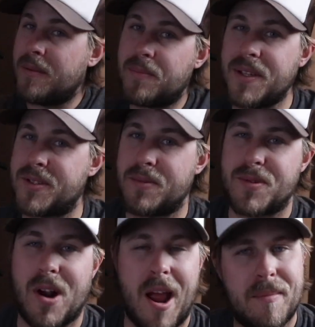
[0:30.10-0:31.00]
please
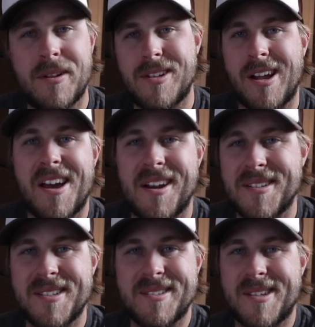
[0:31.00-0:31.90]
subscribe. Duck hunting
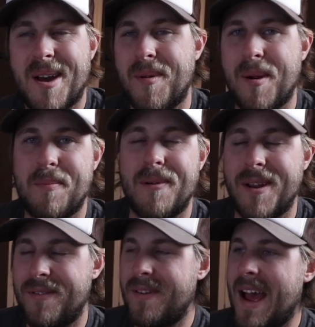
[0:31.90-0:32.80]
season's coming up pretty
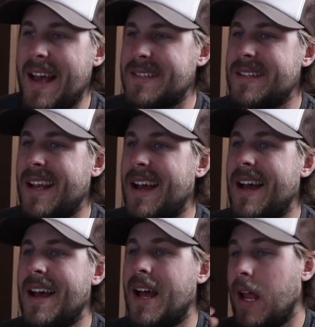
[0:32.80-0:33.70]
fast.
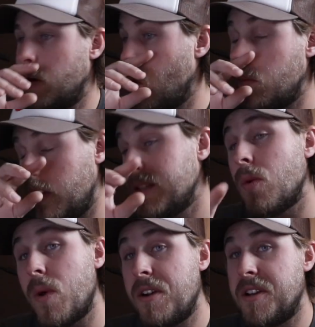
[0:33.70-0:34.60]
Uh, norm it's a
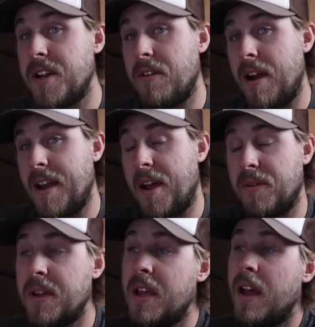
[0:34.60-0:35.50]
weird year right now.
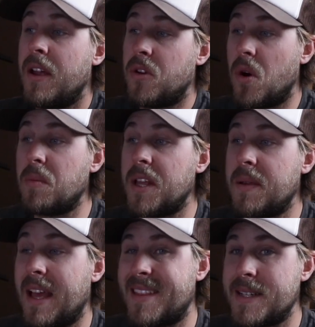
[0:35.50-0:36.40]
Normally
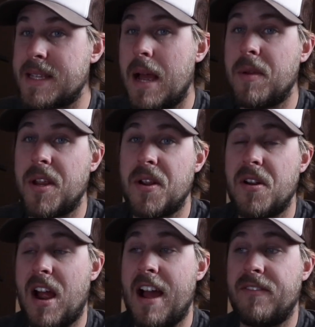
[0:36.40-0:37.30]
at this time of
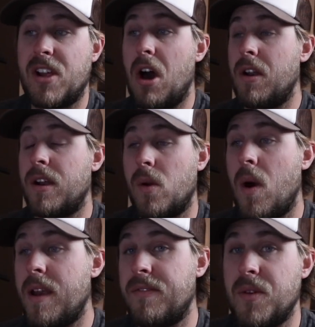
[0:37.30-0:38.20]
year, I've gone on
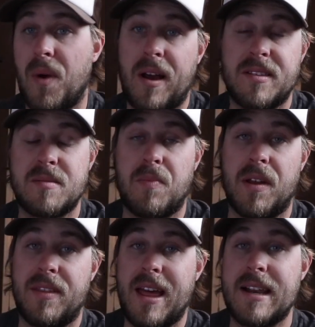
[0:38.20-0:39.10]
quite a few hunts,
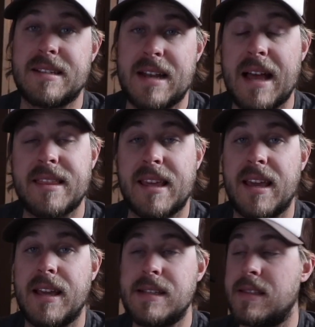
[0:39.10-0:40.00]
but that is not the
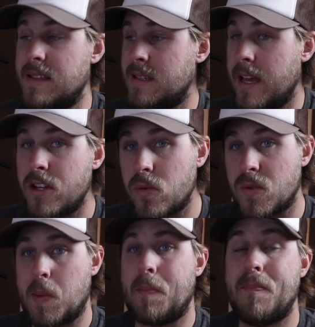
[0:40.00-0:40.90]
case. The schedule's
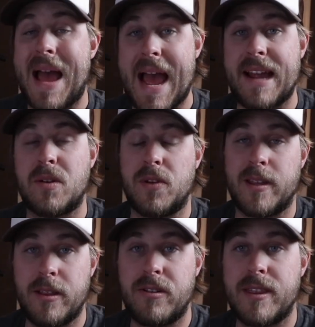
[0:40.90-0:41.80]
been packed with
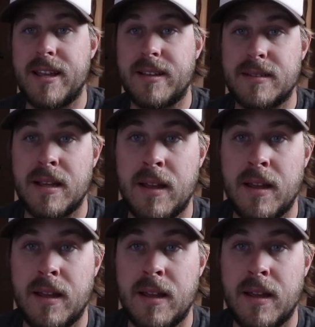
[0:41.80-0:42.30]
other things.